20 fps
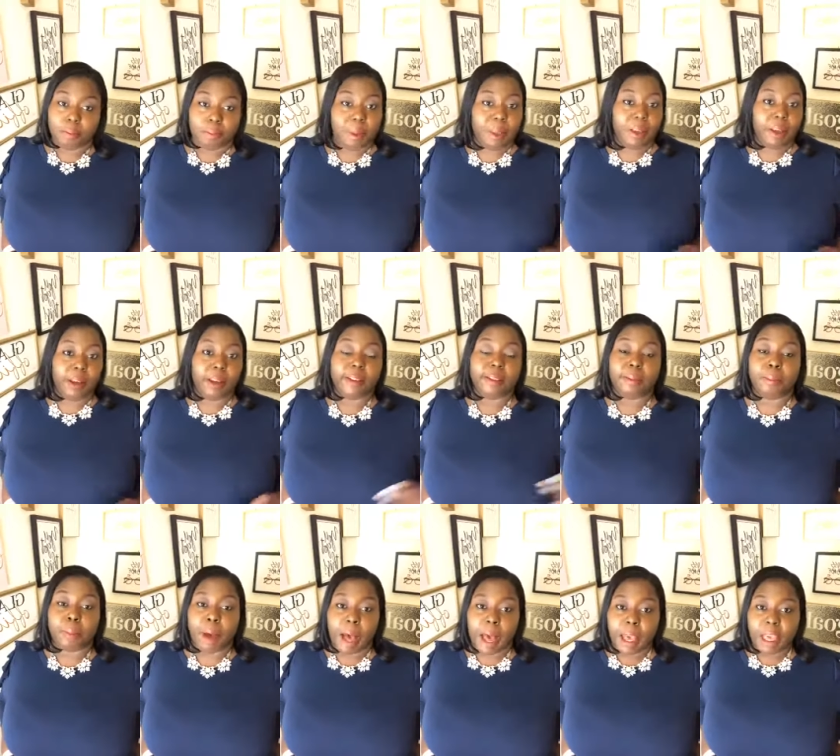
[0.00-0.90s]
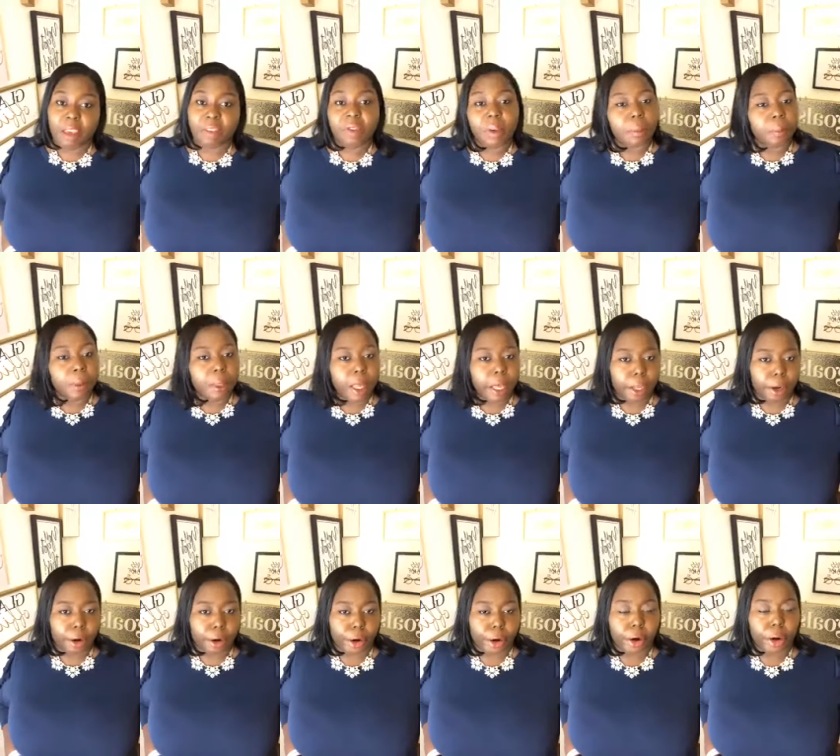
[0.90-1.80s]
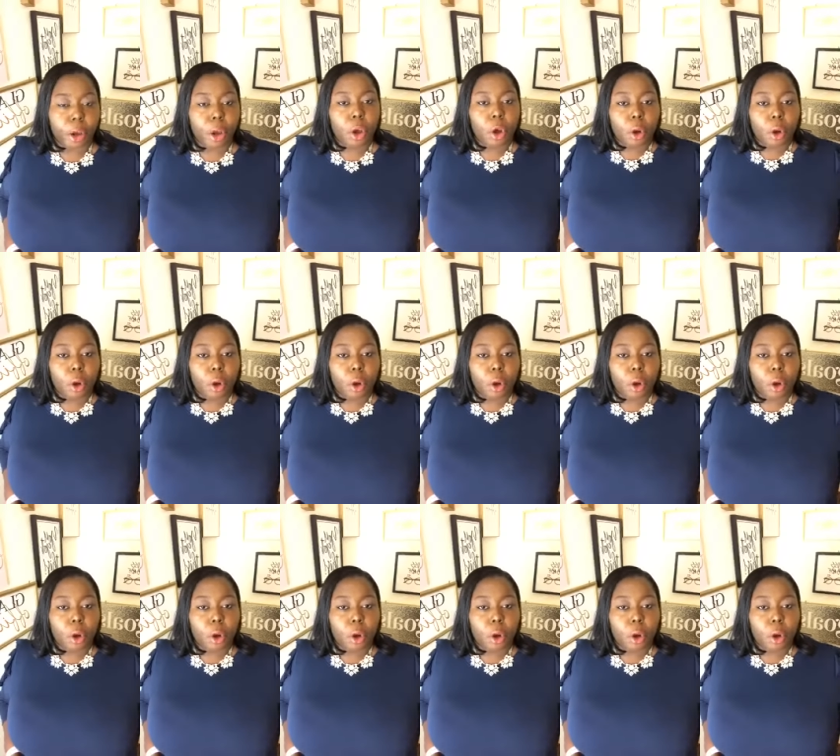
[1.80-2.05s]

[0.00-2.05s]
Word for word: Because my event planner,